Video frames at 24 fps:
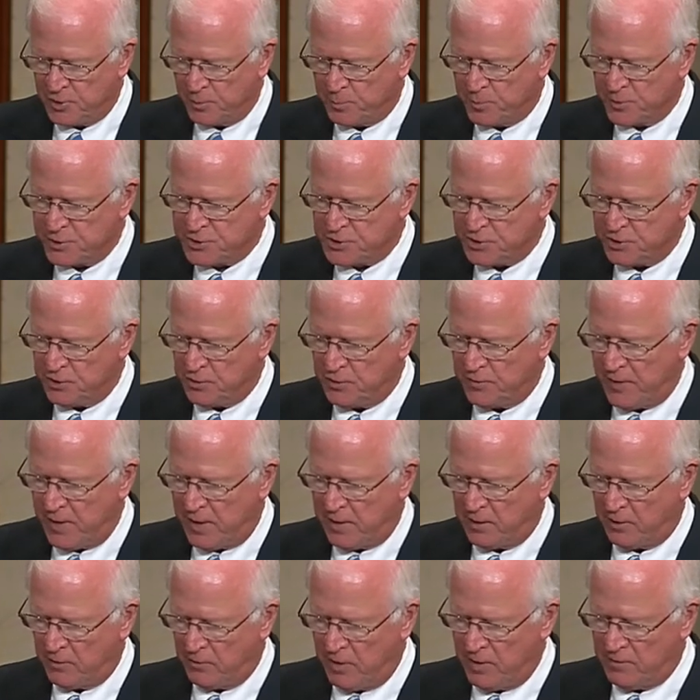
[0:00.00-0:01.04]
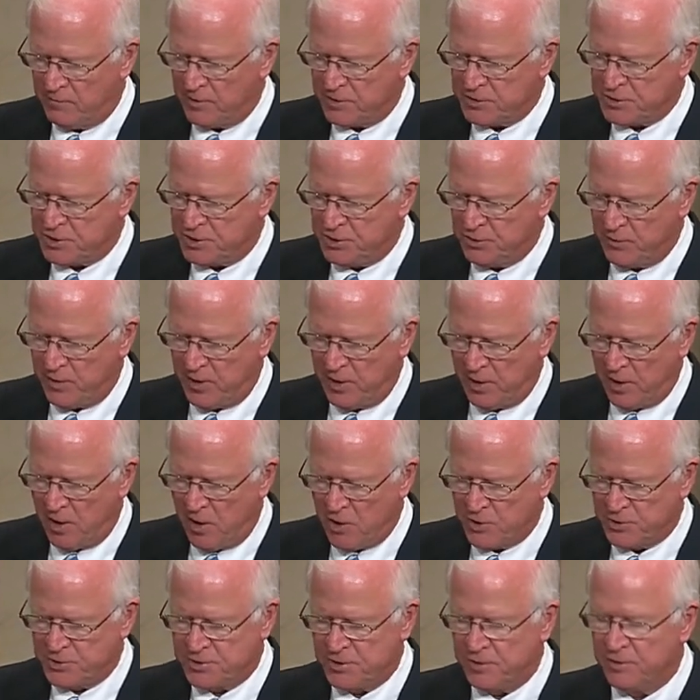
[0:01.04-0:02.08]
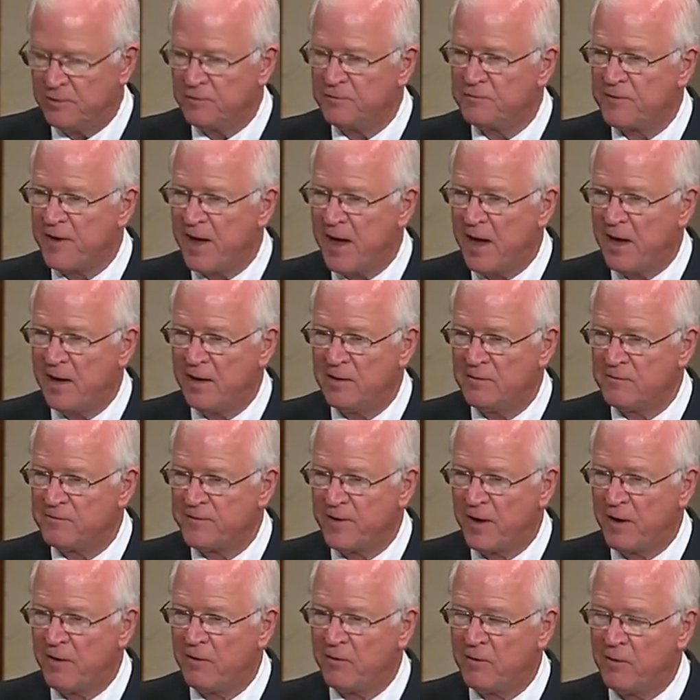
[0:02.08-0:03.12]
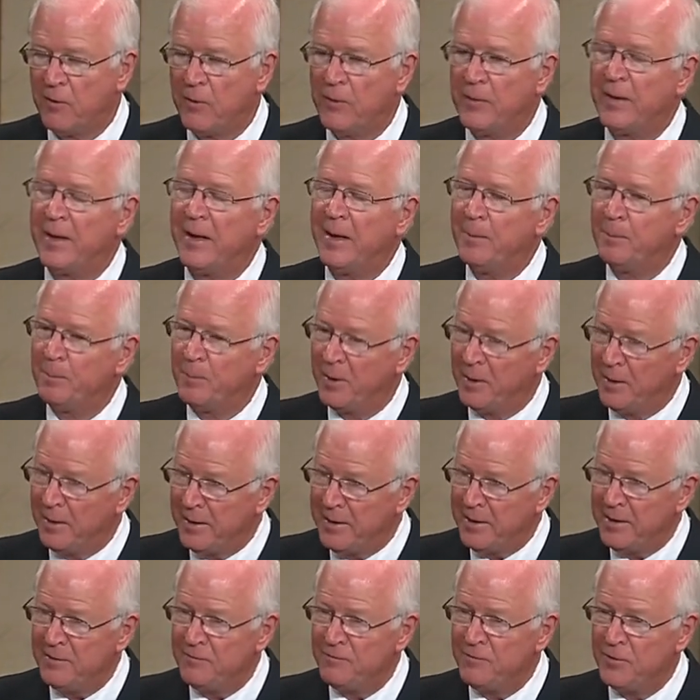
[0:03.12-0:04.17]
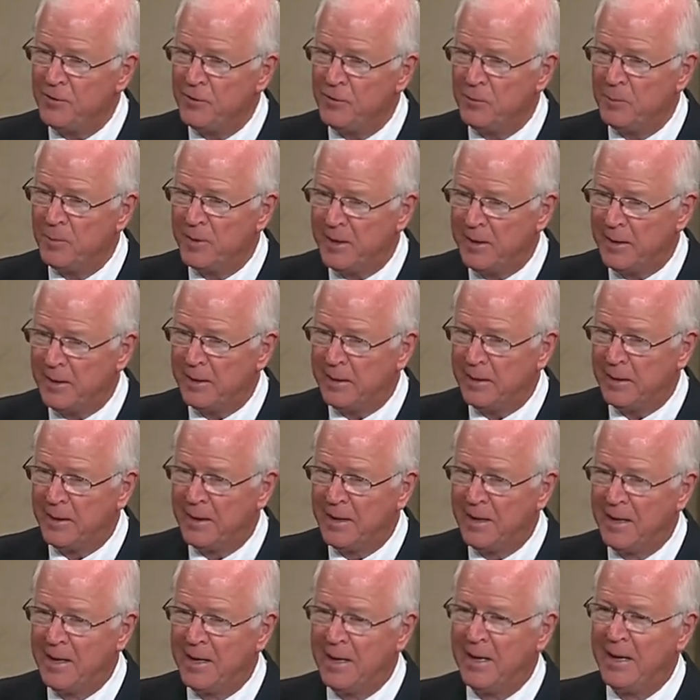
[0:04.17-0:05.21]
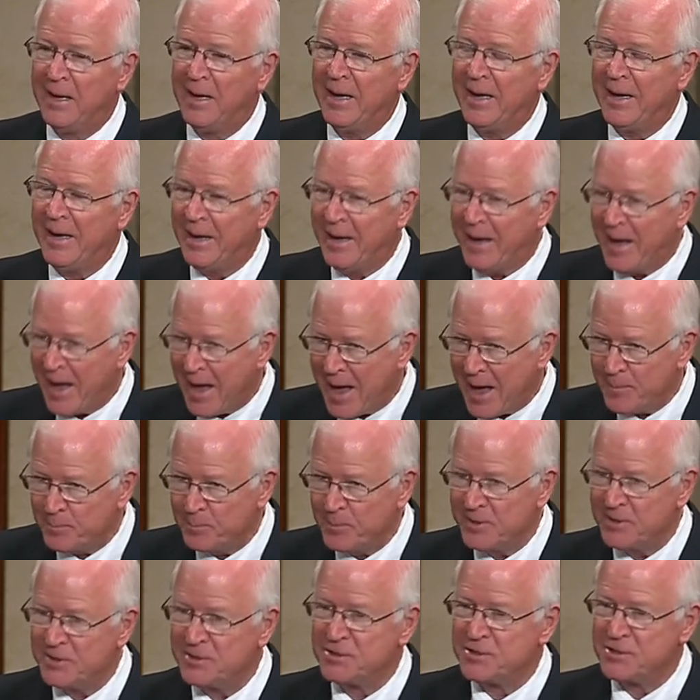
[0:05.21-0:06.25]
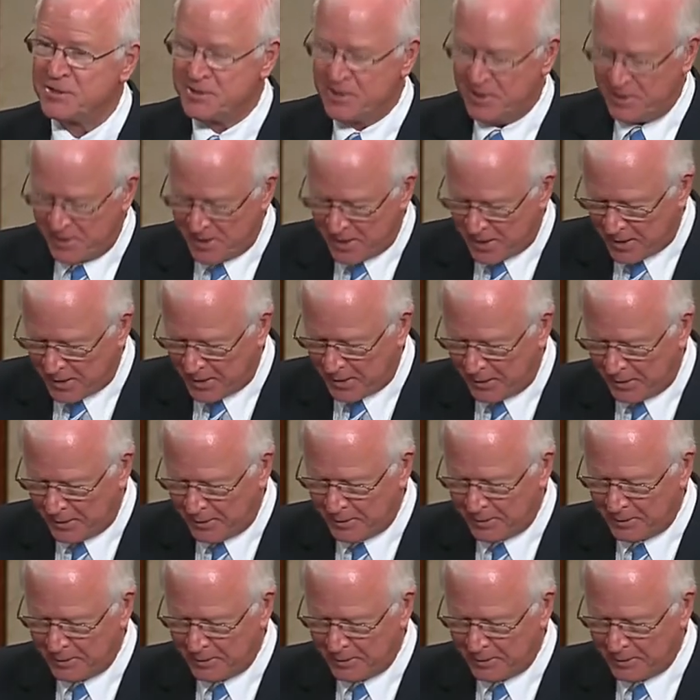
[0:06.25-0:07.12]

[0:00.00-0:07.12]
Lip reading: pursue that grievance through a lawsuit filed in federal court. And believe you me, it happens today.